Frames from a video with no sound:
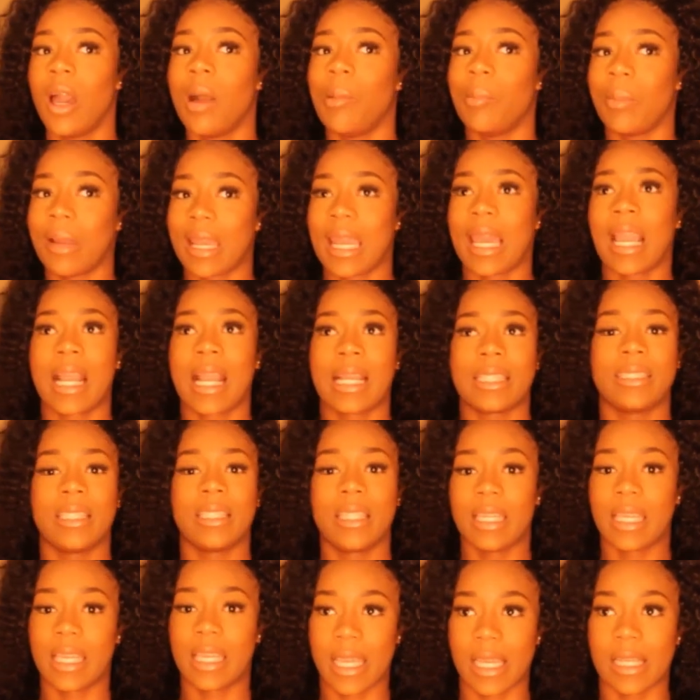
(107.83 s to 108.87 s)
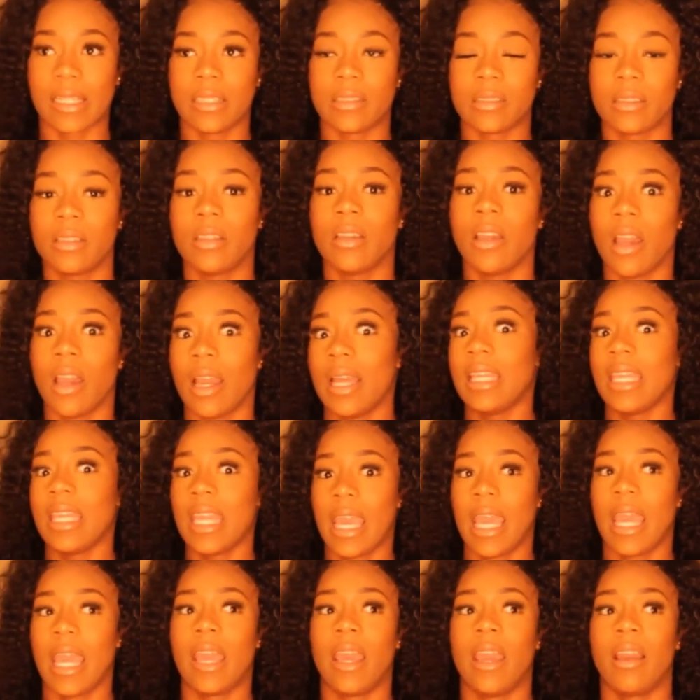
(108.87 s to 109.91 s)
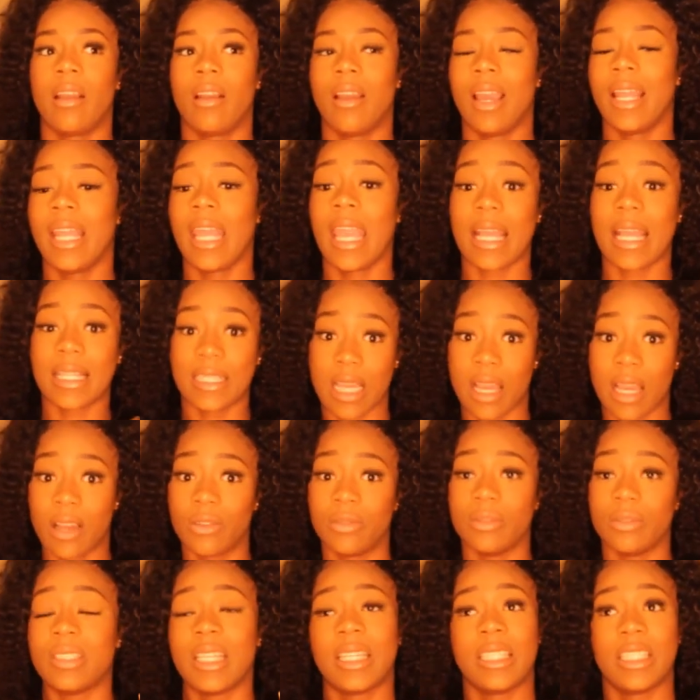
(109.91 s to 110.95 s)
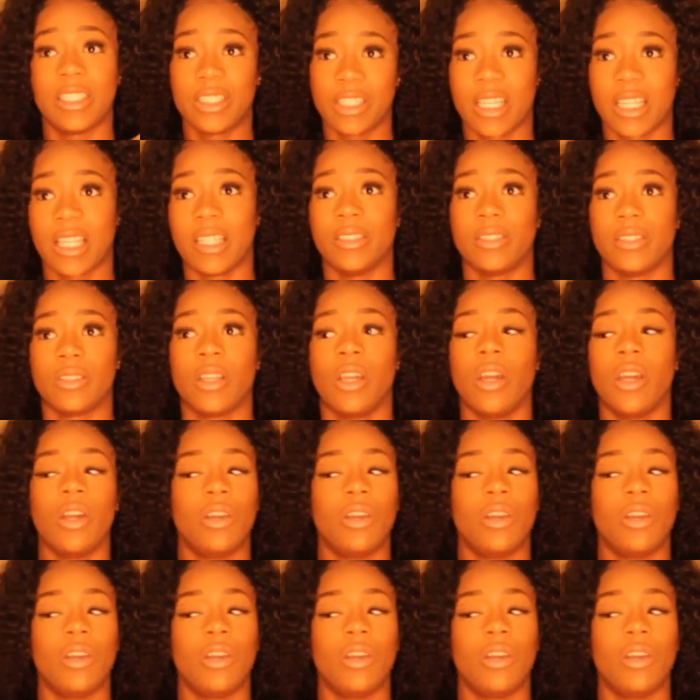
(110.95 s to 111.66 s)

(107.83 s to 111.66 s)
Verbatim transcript: But like I said again, it's curly hair. Curly hair tangles and it sheds.